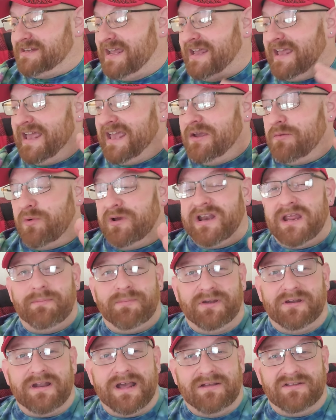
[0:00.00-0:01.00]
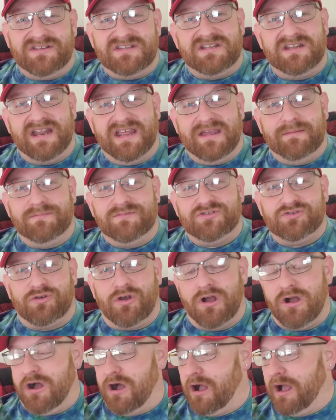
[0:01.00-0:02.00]
I hate when I pronounce the names
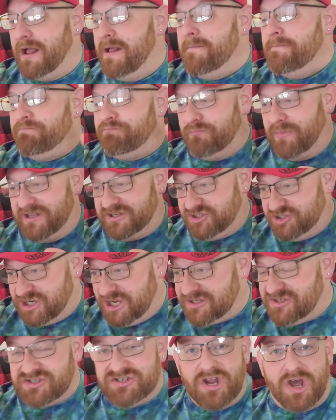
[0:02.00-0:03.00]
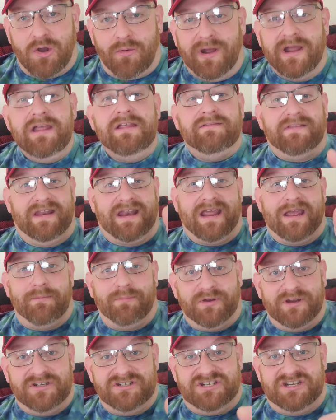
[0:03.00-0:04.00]
wrong, but just know that I
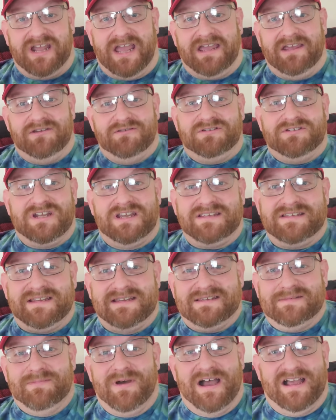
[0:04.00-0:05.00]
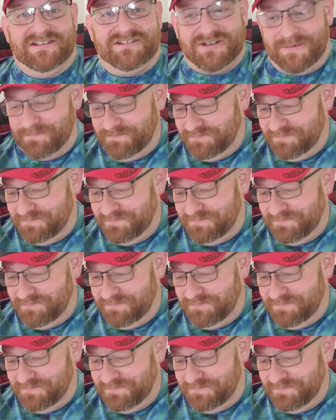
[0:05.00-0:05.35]
appreciate you just as much.